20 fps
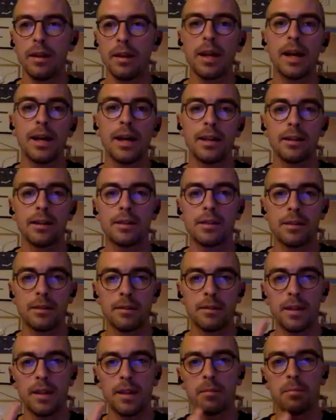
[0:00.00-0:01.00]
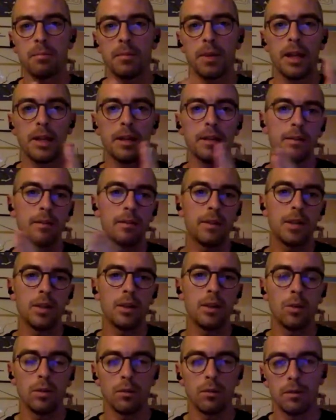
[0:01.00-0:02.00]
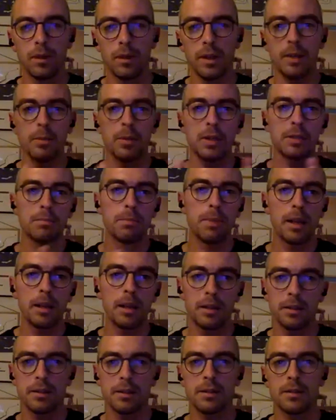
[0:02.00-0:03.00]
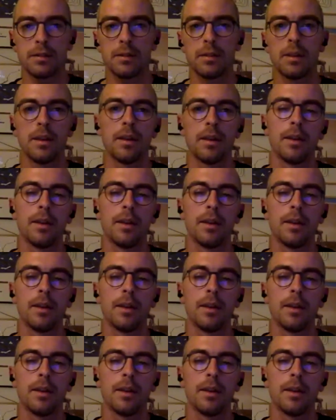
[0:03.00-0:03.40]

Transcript: lines that made the whole image balanced.